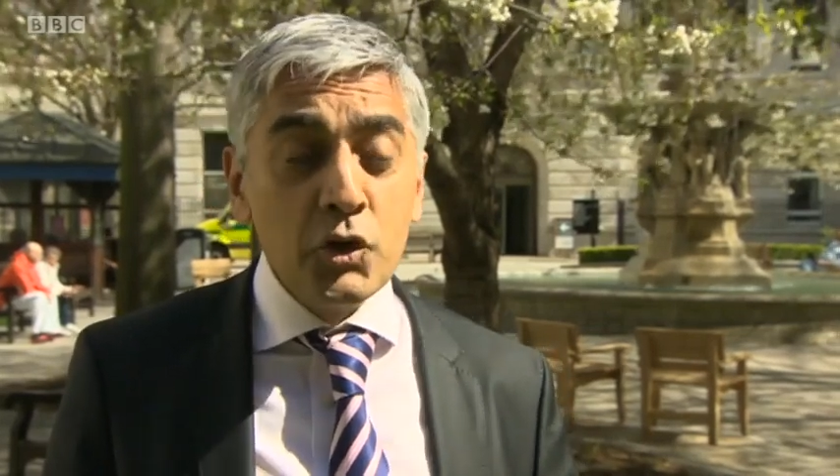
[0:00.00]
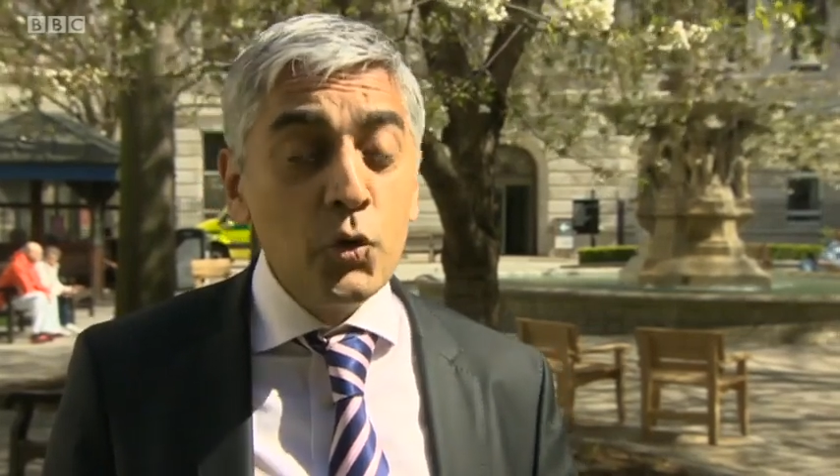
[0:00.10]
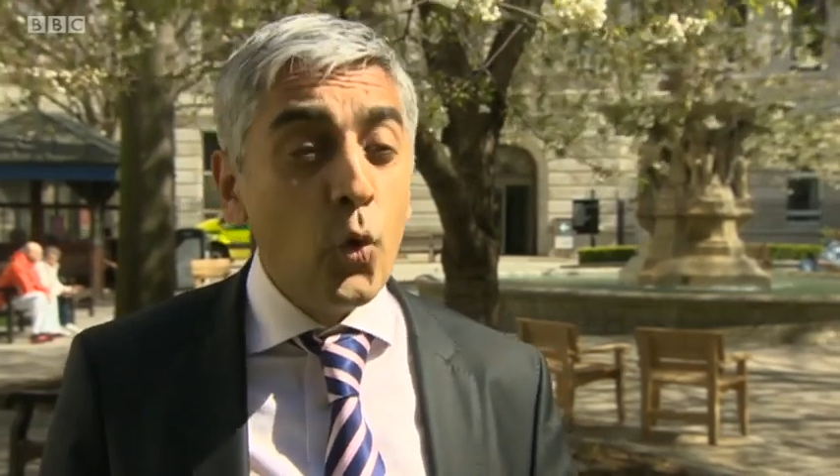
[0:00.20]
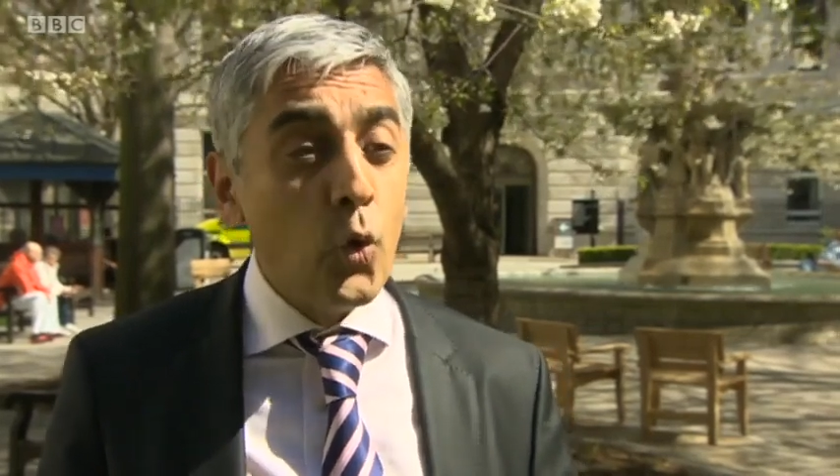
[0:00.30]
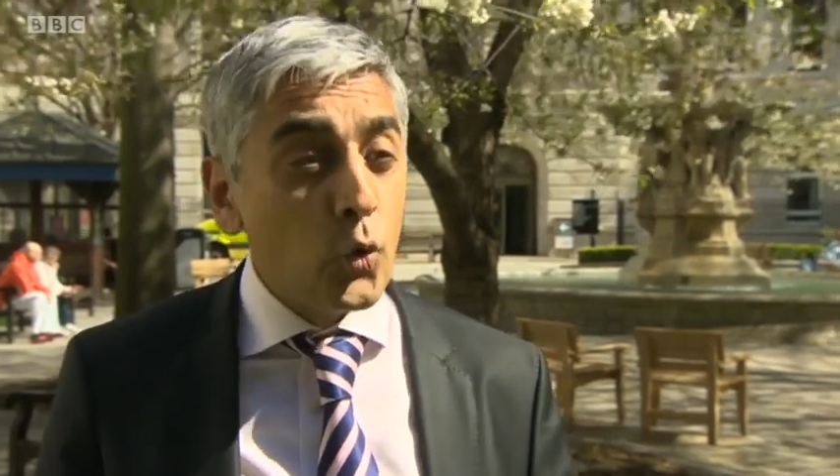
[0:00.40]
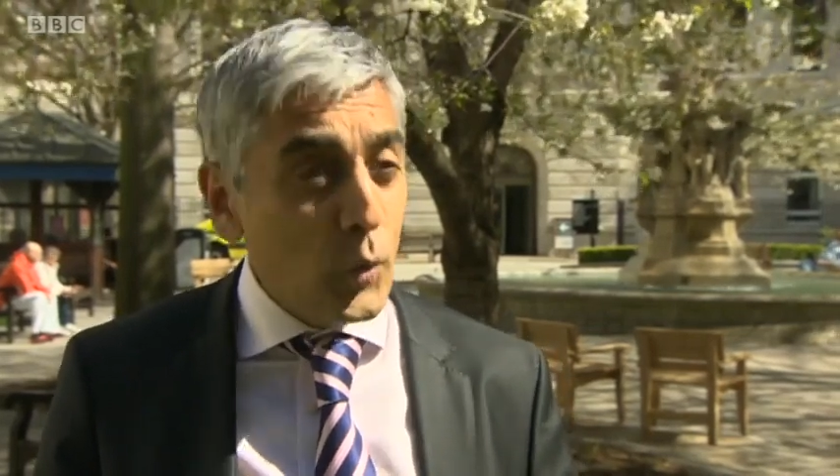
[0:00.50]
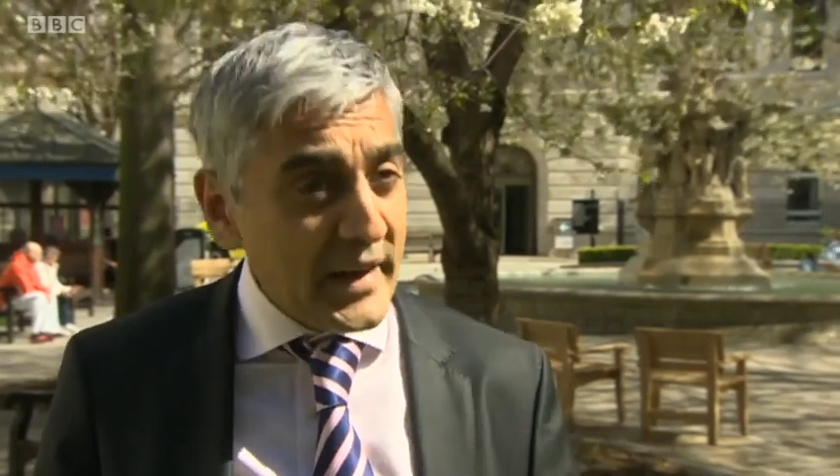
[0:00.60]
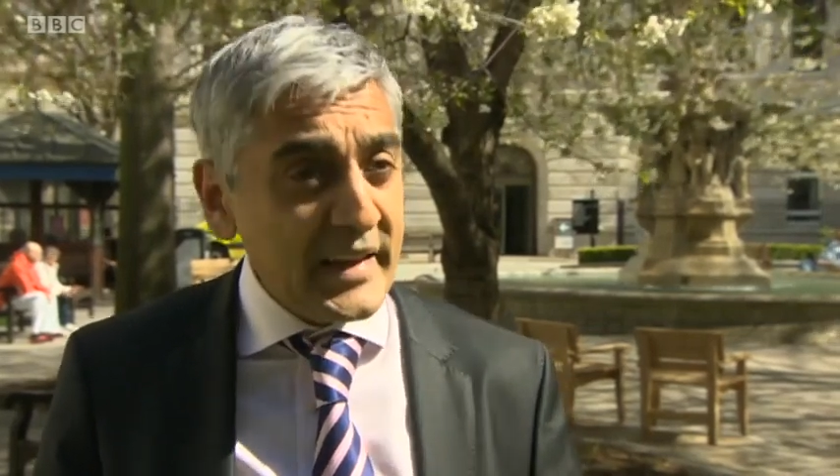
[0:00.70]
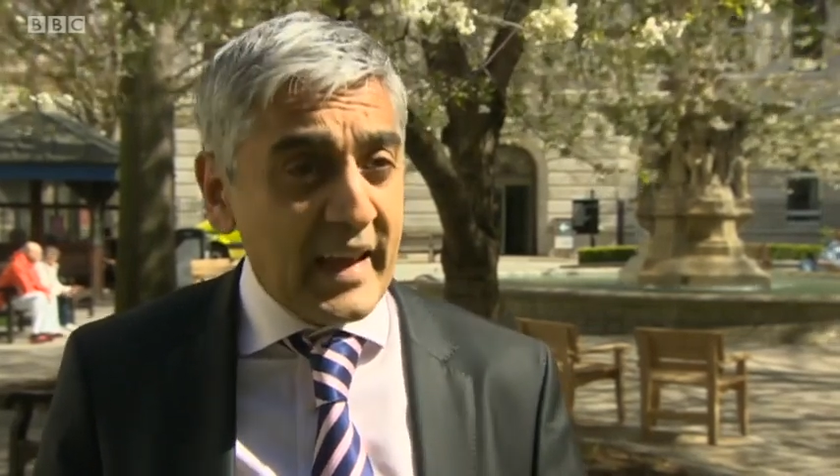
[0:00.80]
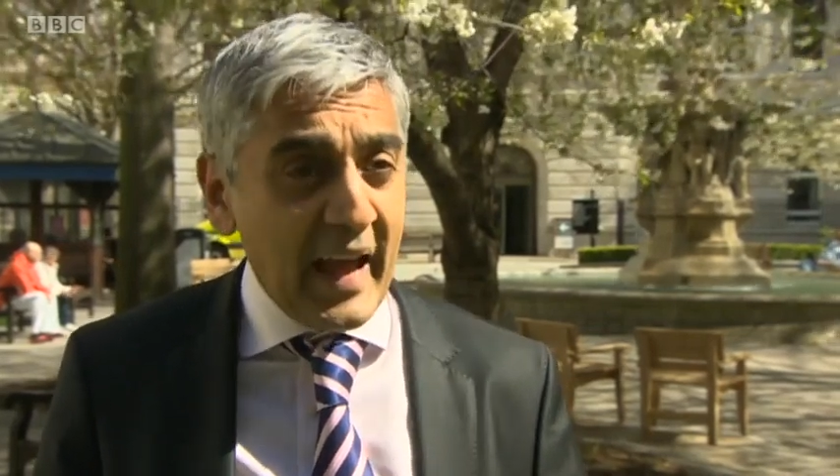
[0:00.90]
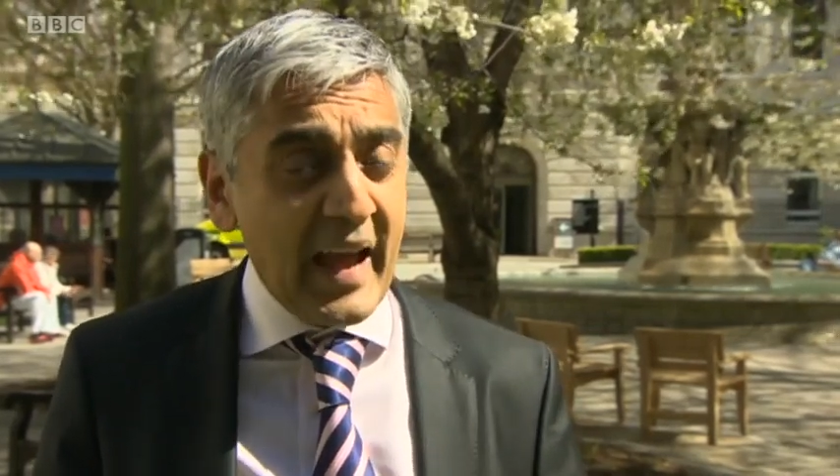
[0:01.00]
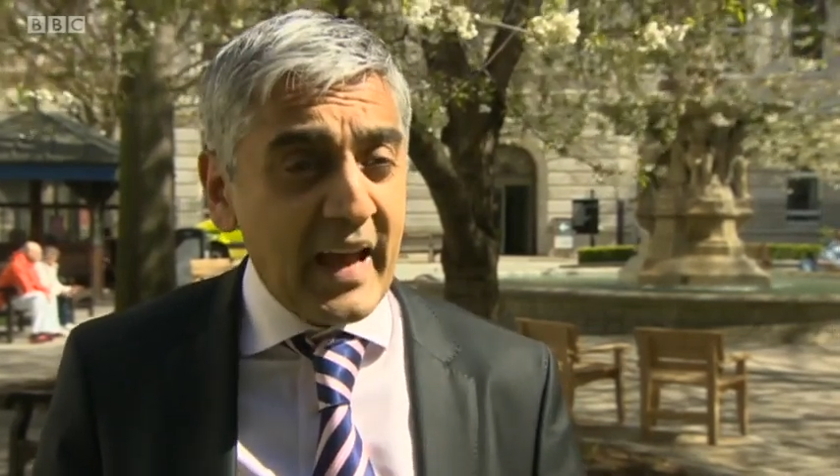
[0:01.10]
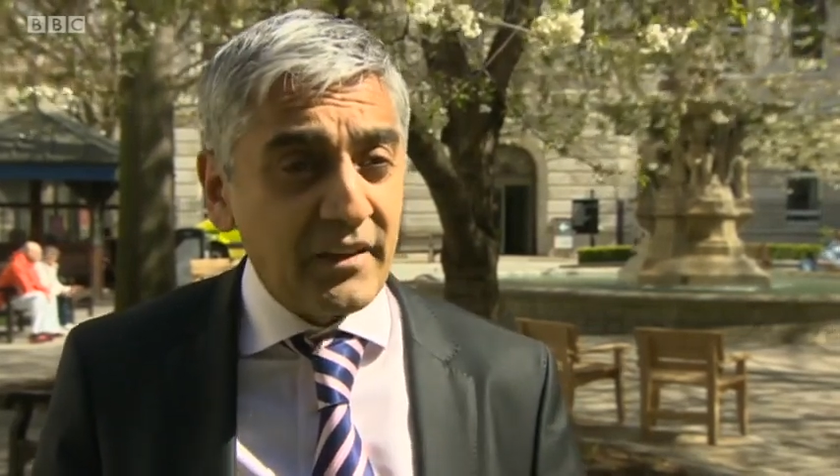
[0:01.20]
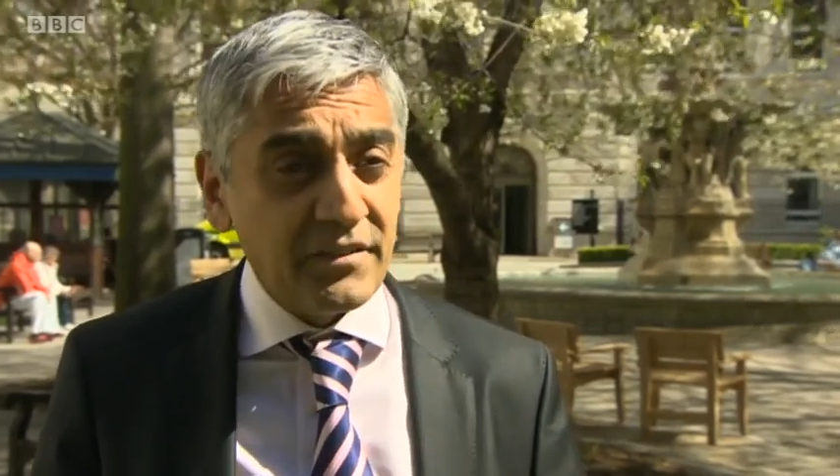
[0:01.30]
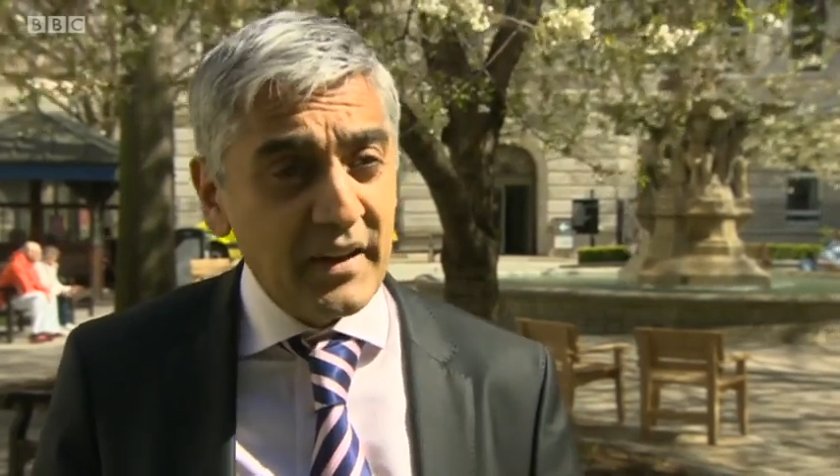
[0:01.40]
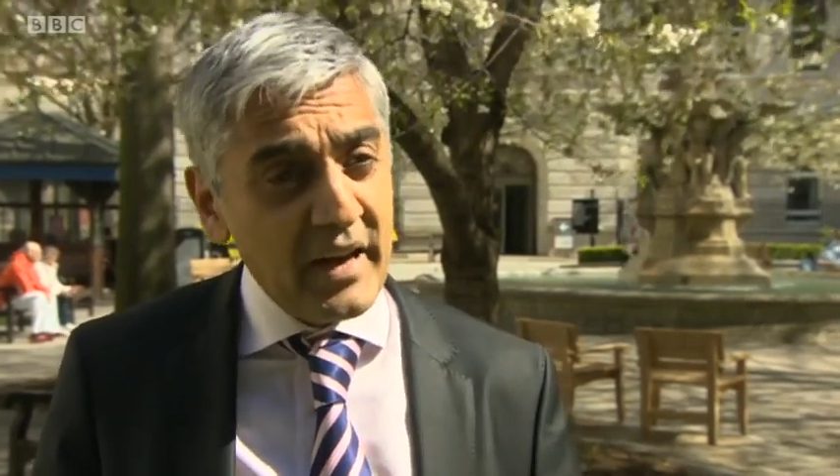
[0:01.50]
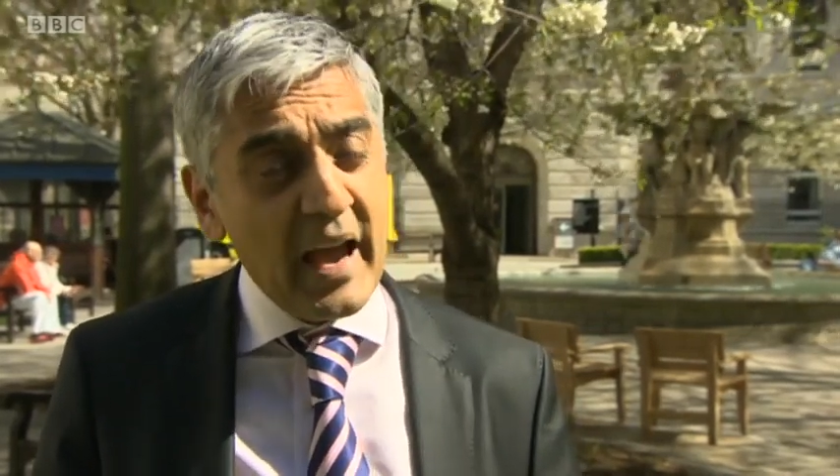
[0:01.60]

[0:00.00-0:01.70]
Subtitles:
who already have